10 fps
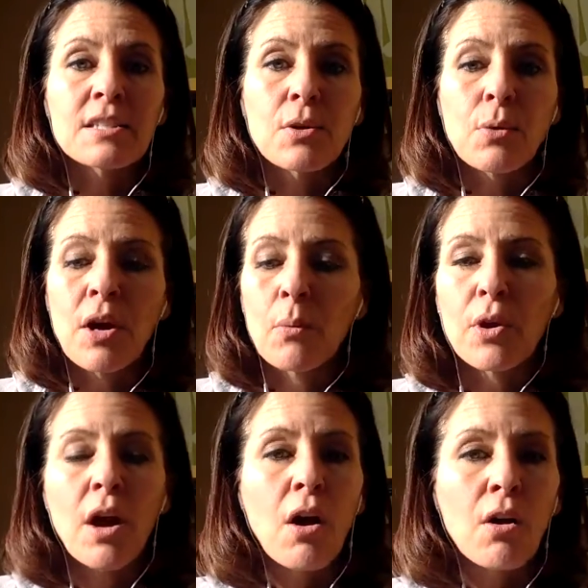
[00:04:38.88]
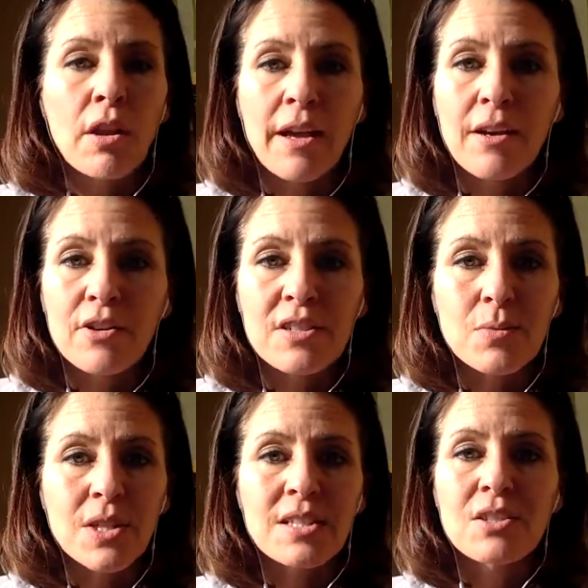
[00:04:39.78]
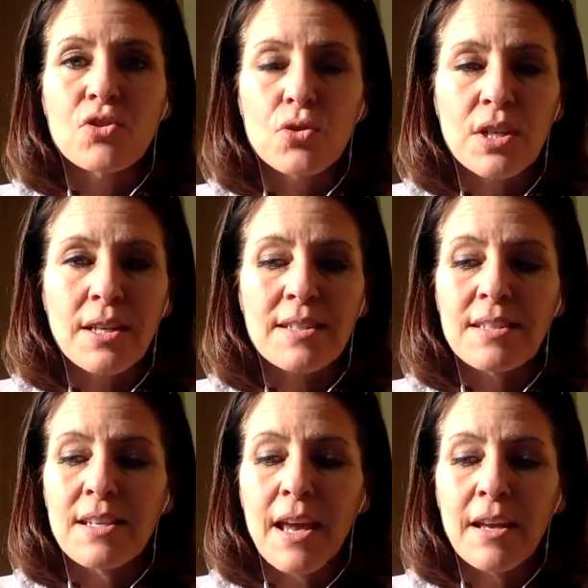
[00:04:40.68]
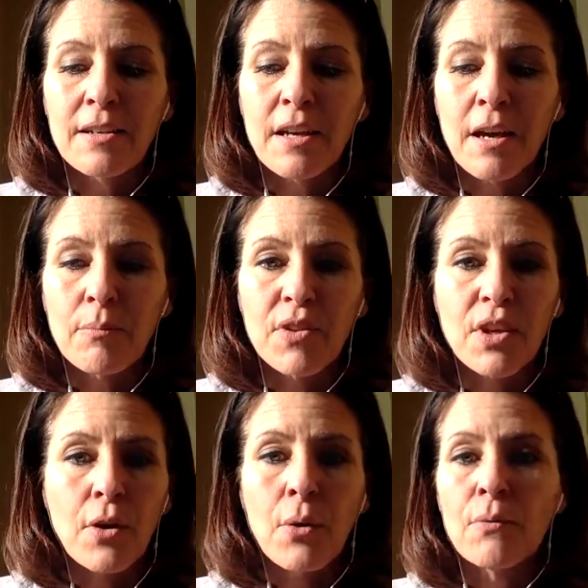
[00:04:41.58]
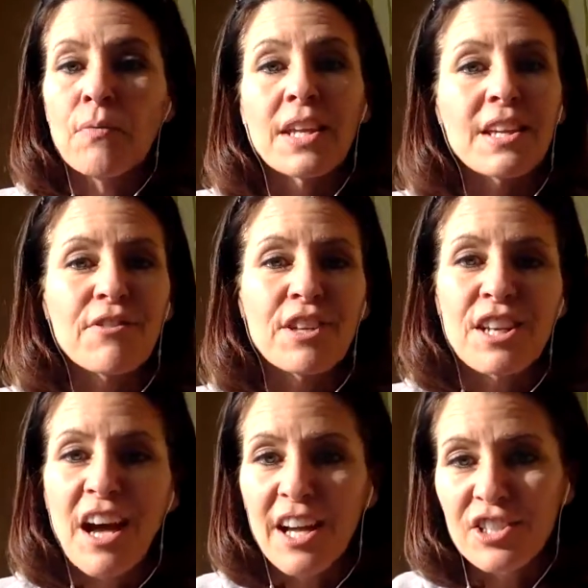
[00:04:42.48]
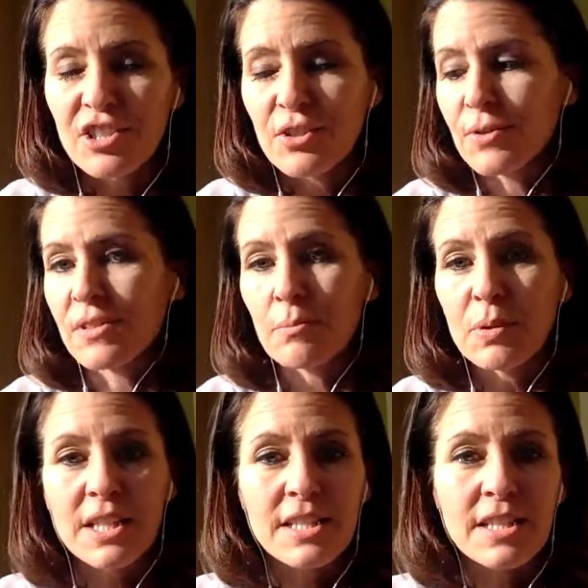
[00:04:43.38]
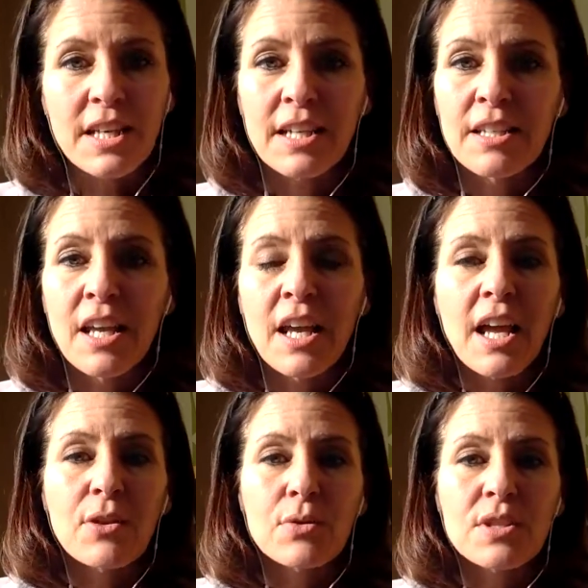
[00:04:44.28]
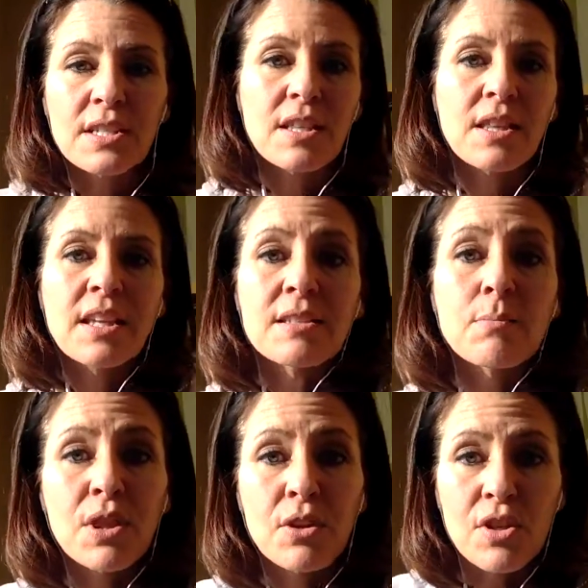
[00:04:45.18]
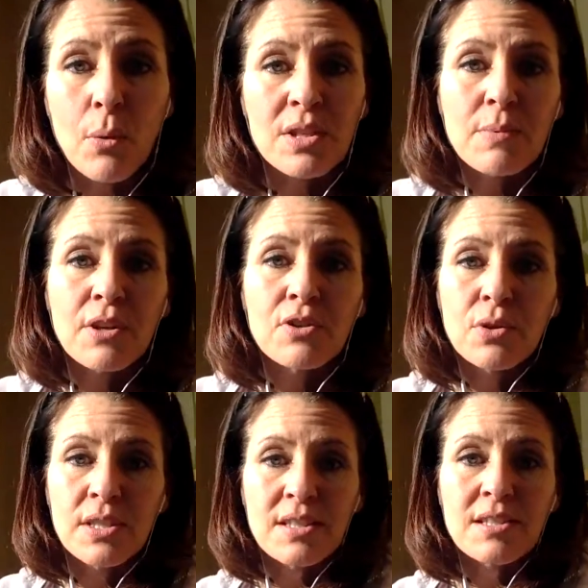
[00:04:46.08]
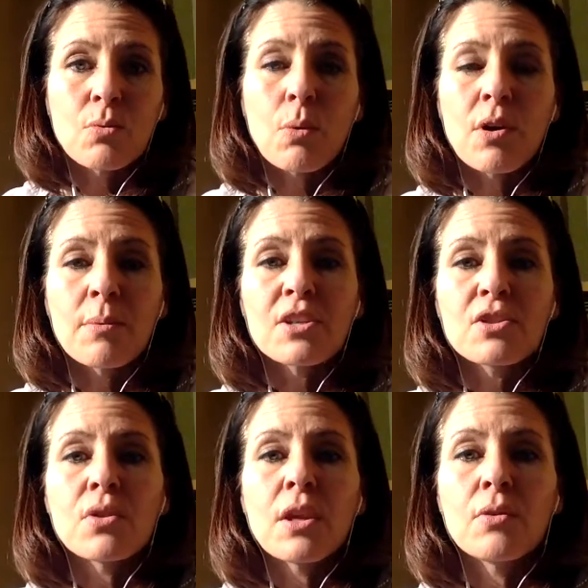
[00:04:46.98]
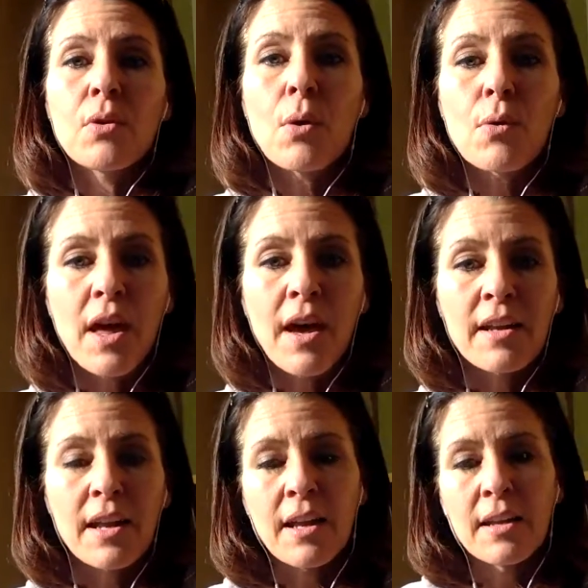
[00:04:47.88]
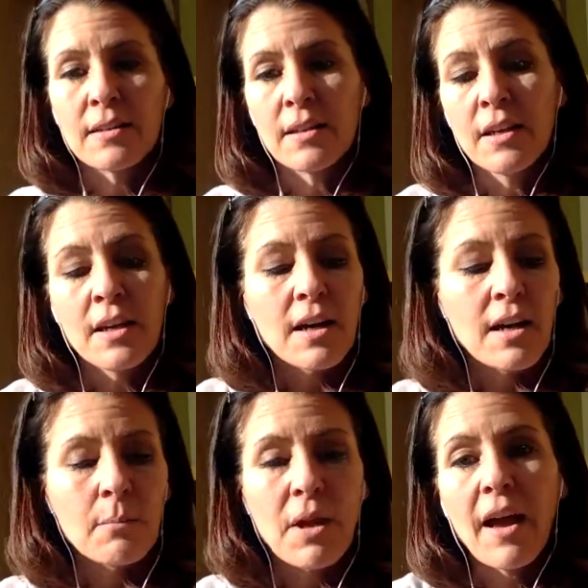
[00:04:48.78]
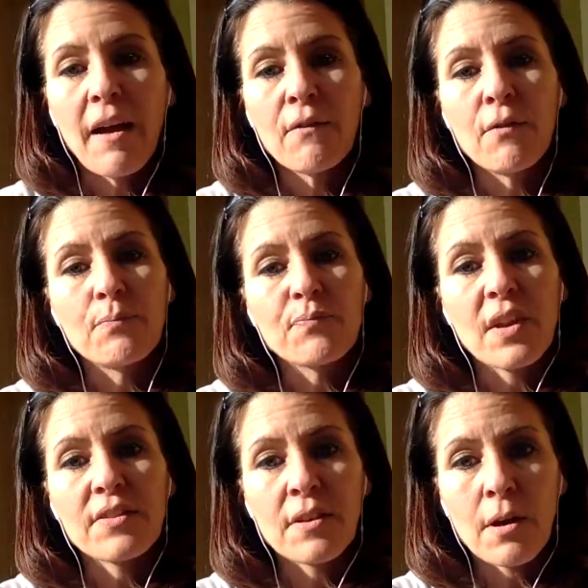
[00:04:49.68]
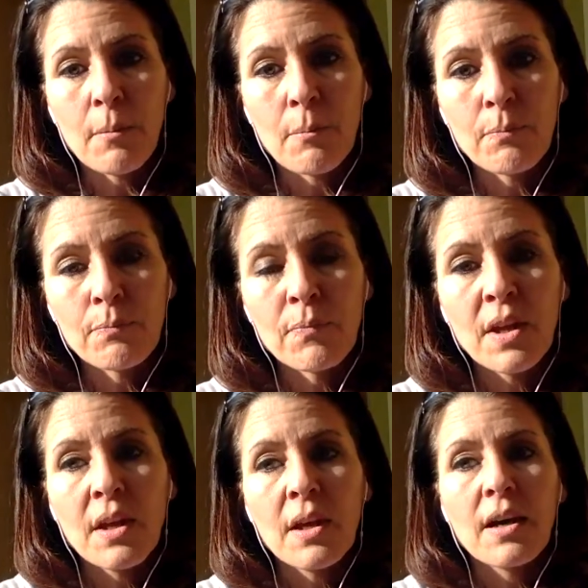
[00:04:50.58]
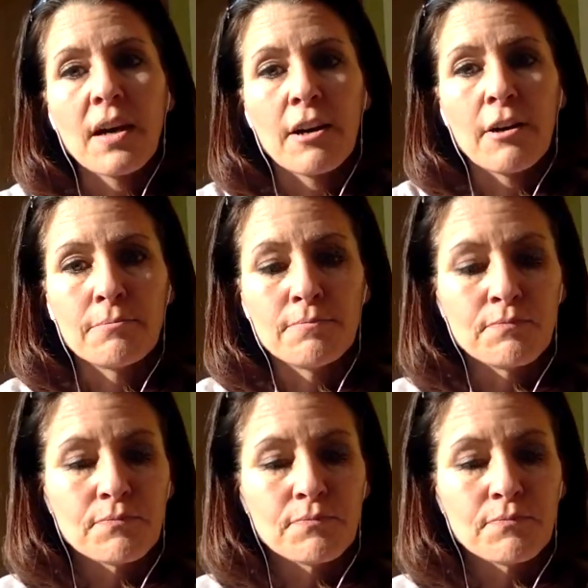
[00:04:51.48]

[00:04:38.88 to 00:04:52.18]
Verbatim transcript: So um, we all like our sweets and treats, and um, you know, even nachos and pizza and, and, those kinds of things. There's always better choices, so we want to make sure that you know that and um, have some um,